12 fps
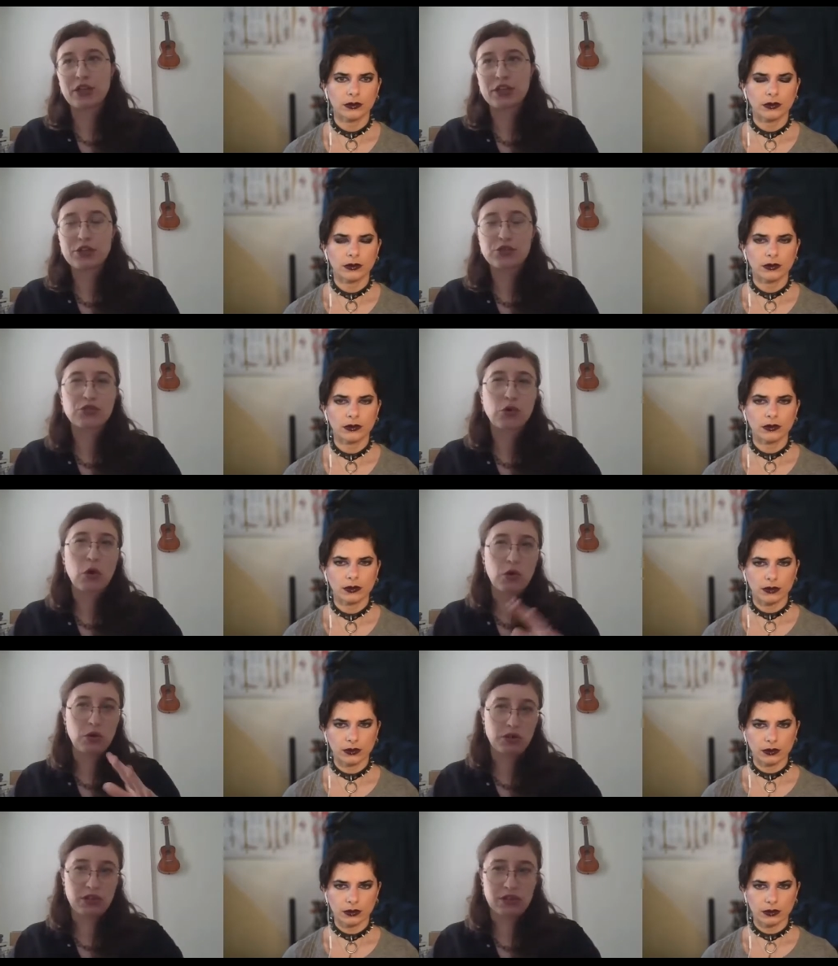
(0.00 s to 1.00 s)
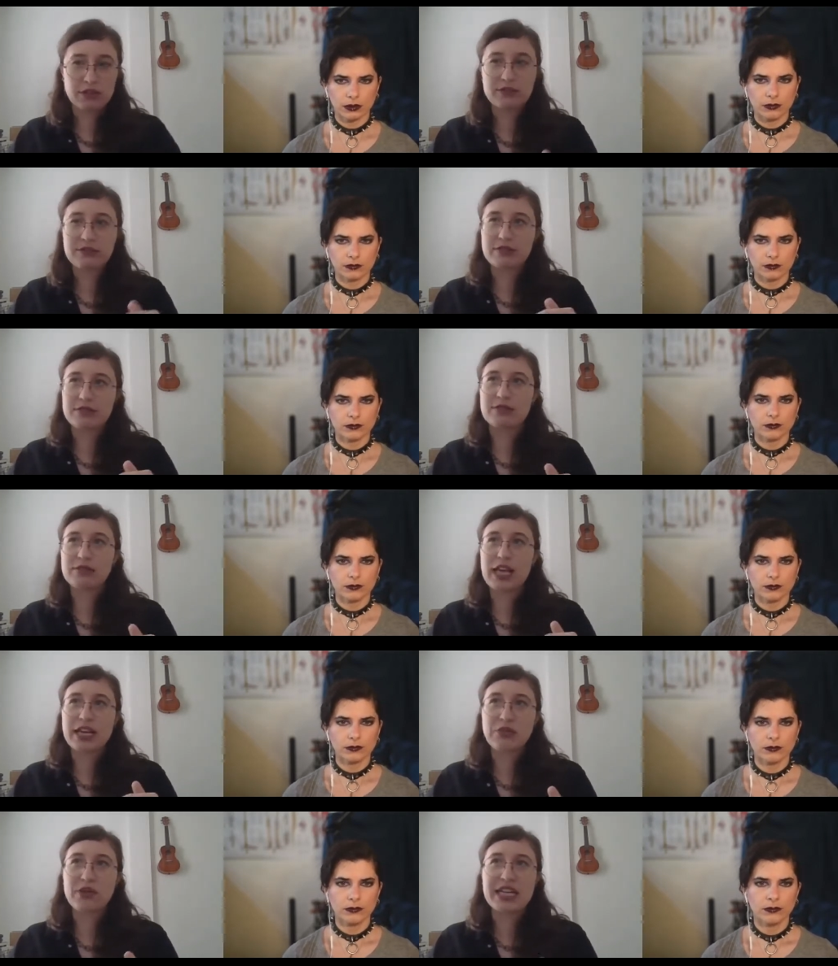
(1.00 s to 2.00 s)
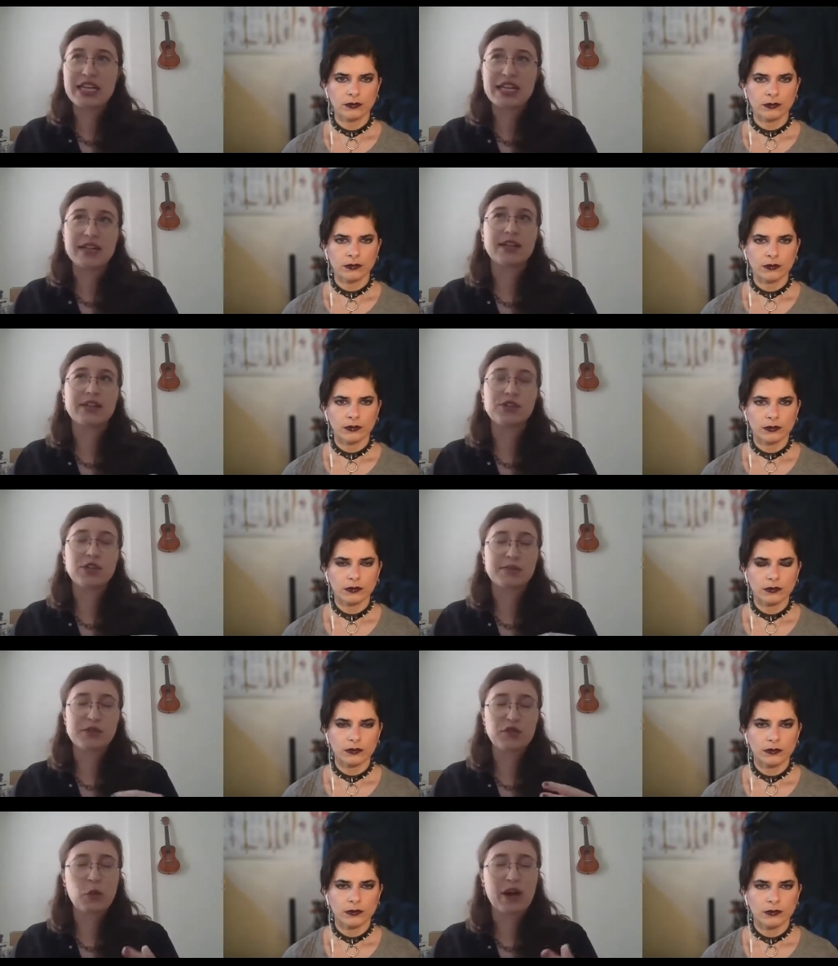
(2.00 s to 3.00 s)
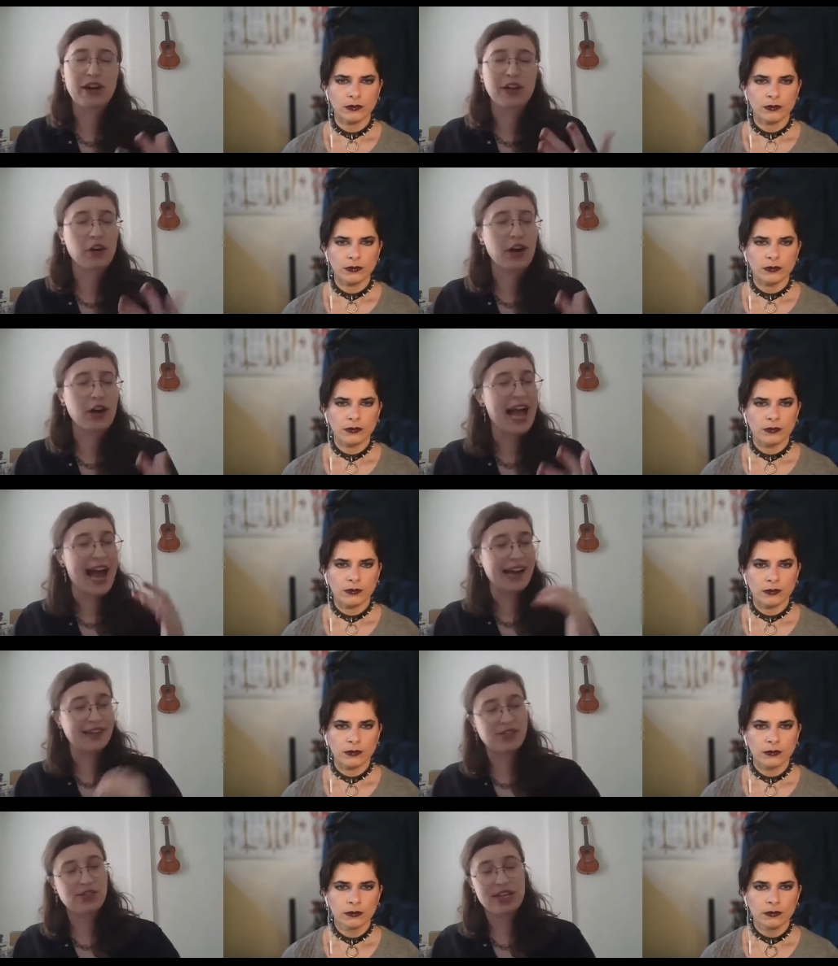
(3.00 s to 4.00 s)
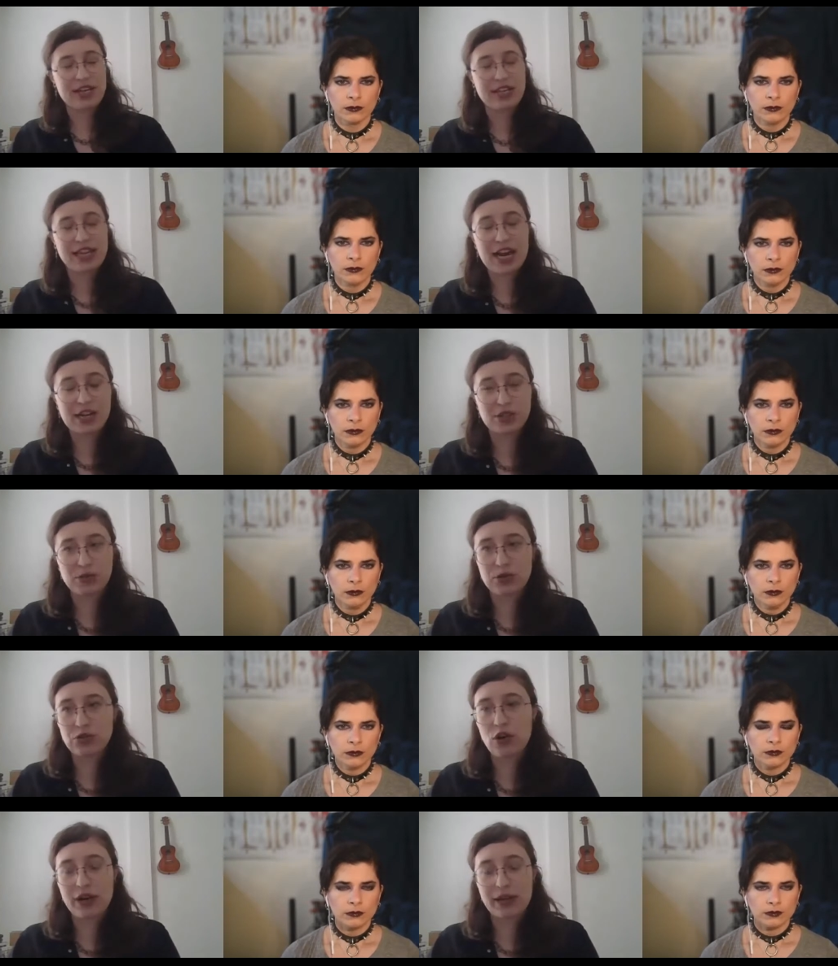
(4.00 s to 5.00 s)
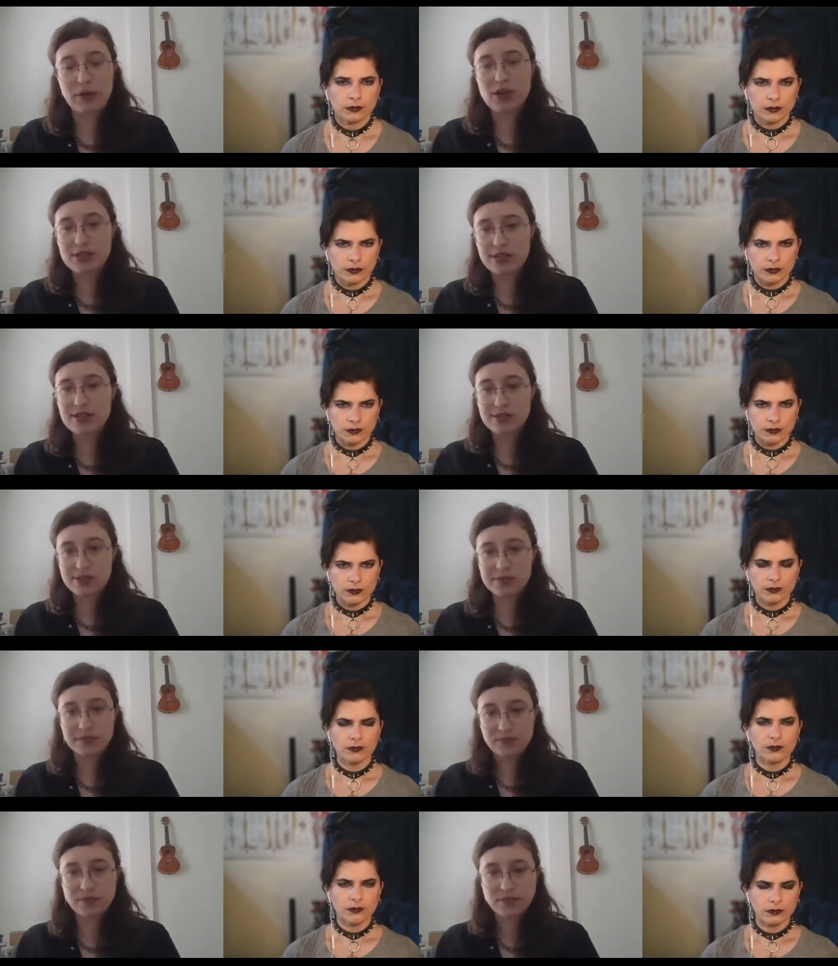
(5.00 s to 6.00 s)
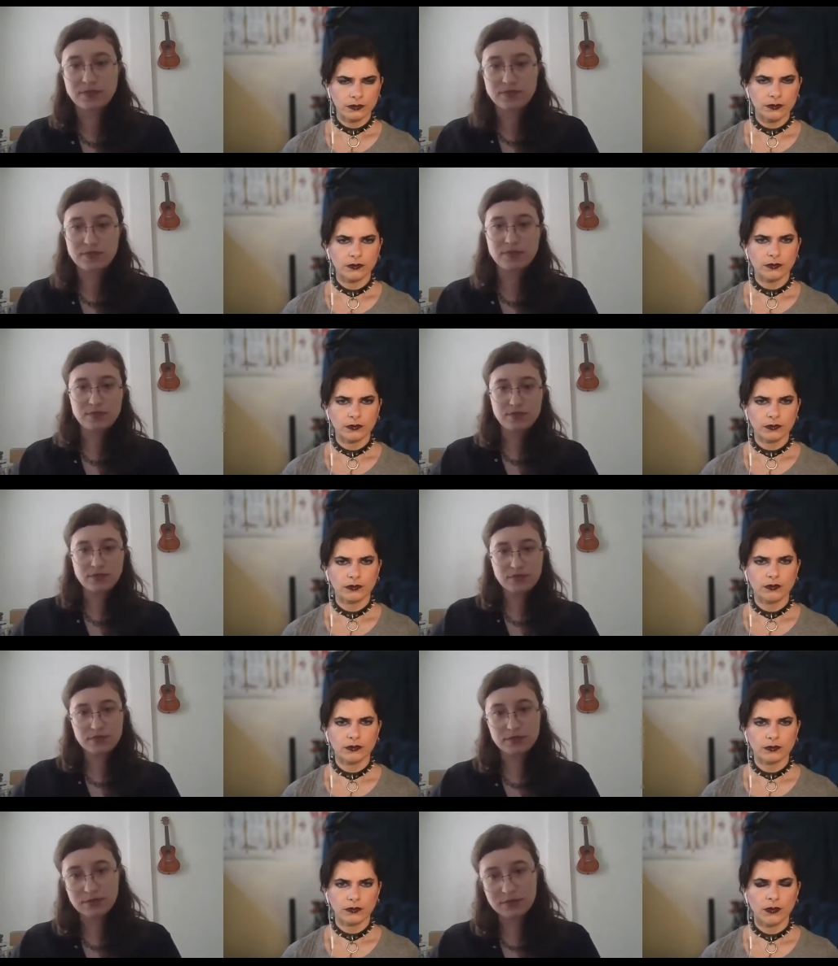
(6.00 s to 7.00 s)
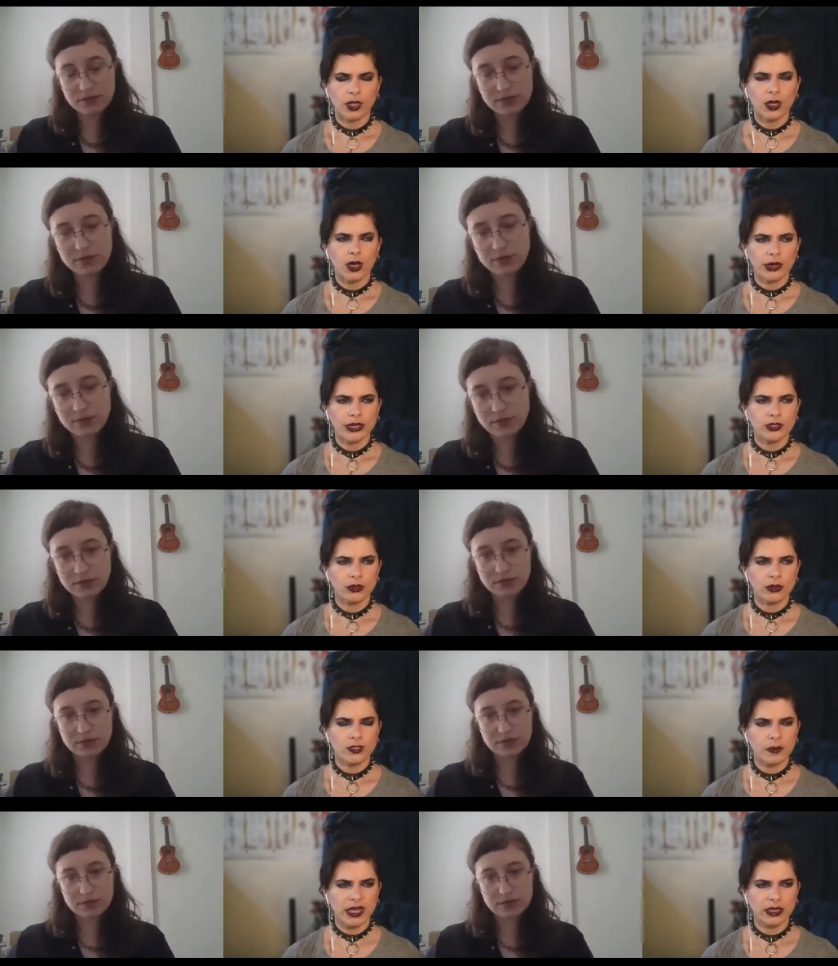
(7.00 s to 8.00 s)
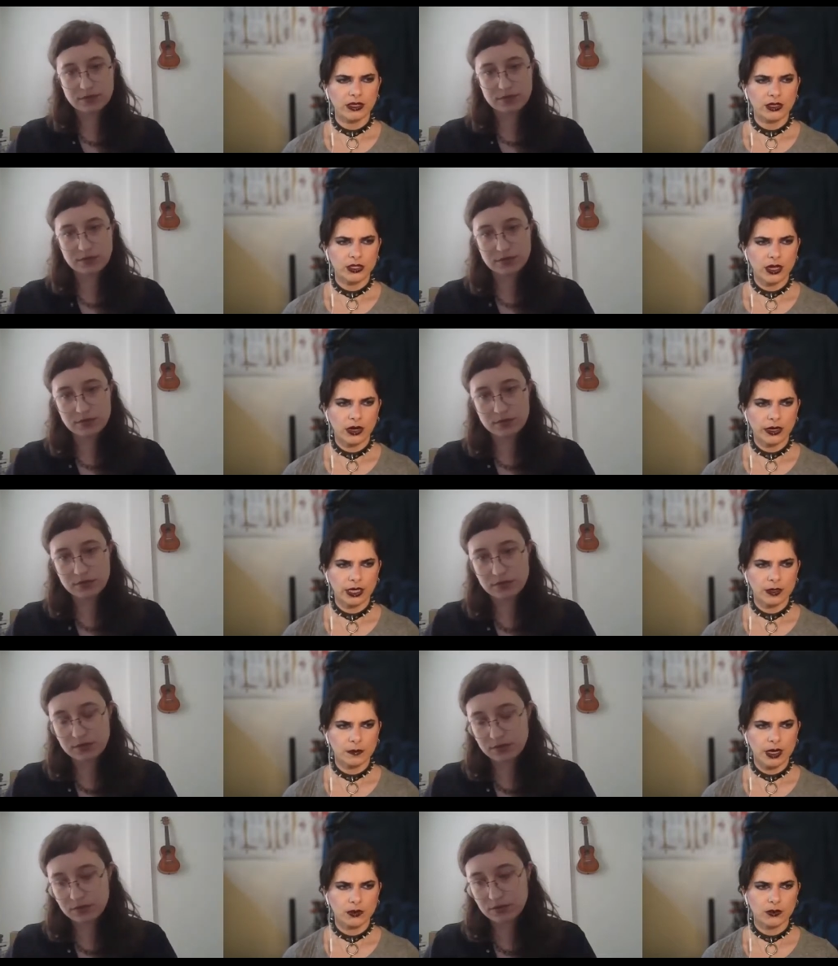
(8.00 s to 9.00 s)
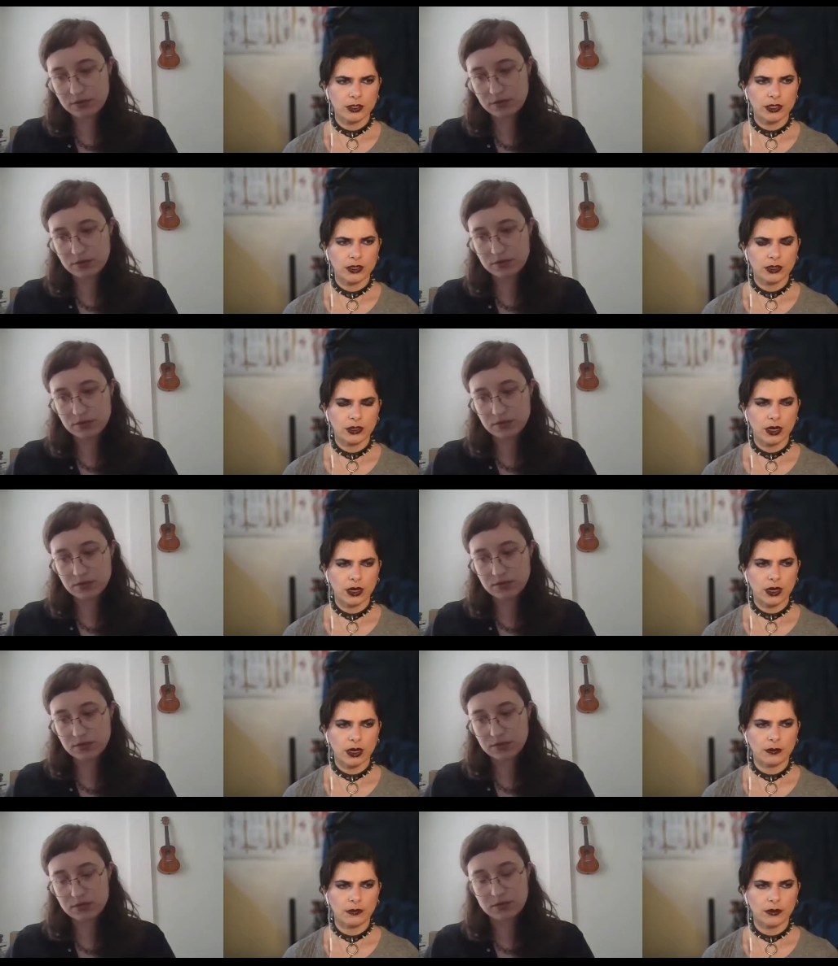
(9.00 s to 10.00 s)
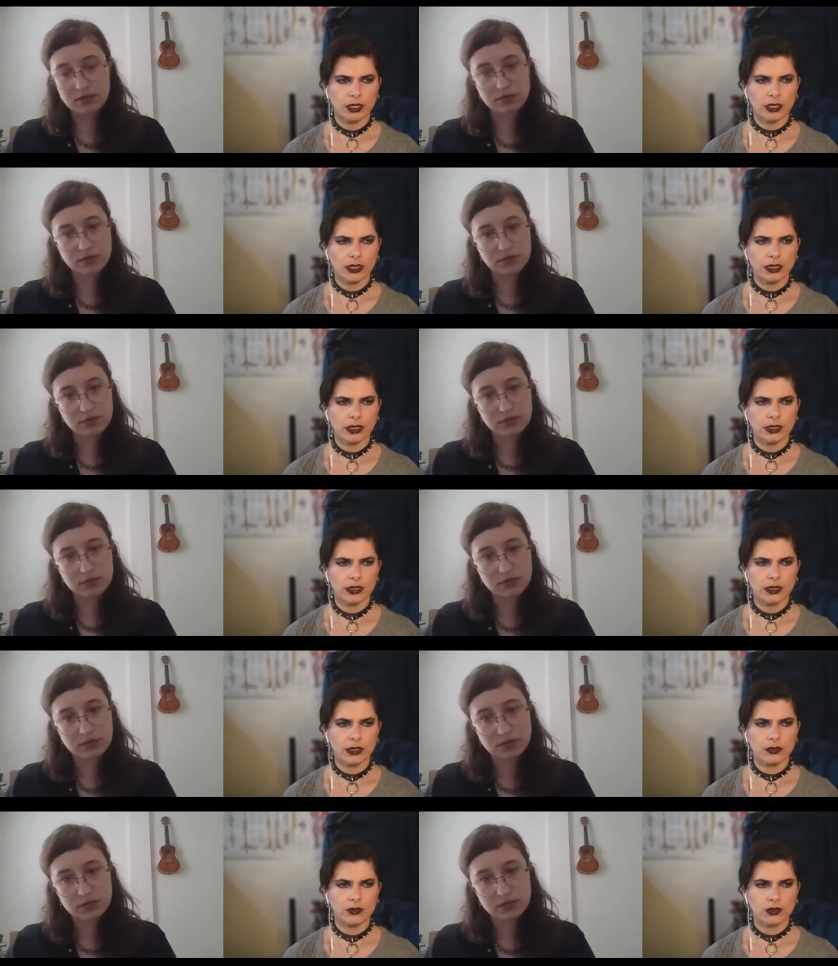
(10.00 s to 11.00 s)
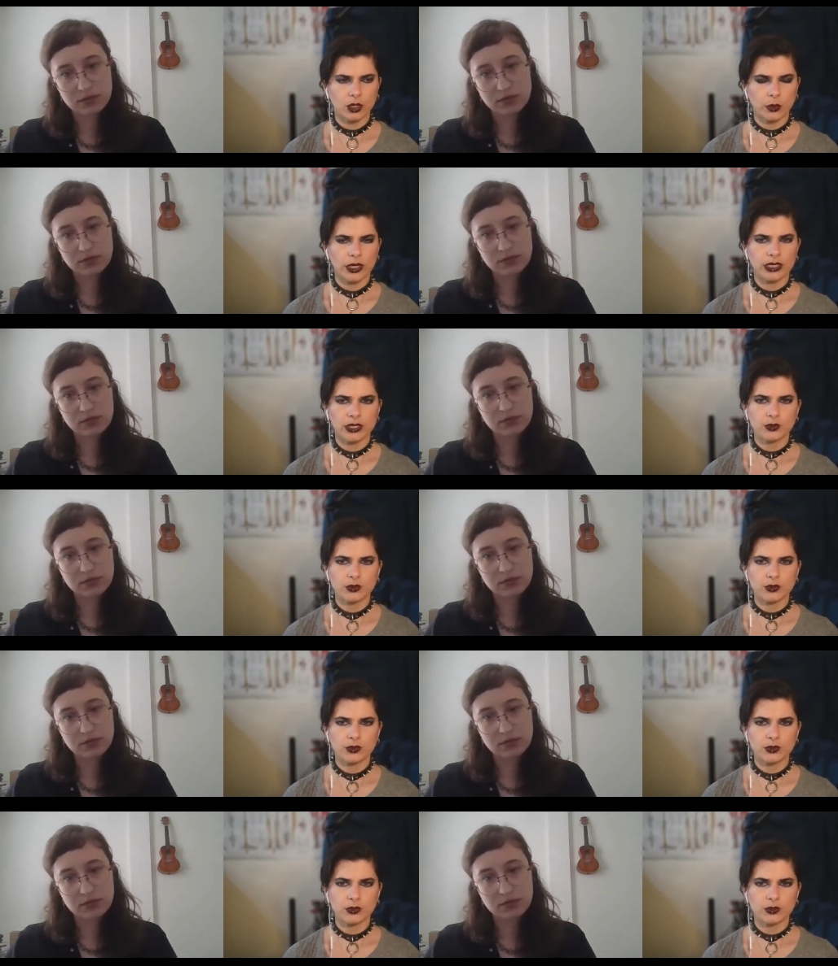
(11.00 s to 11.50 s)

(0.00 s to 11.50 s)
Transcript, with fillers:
Speaker 1: the control that you need in terms of where you're at in the actual drawing process.
Speaker 2: Mm-hmm, mm-hmm. Okay, so this pen that you're talking about um, so it, it's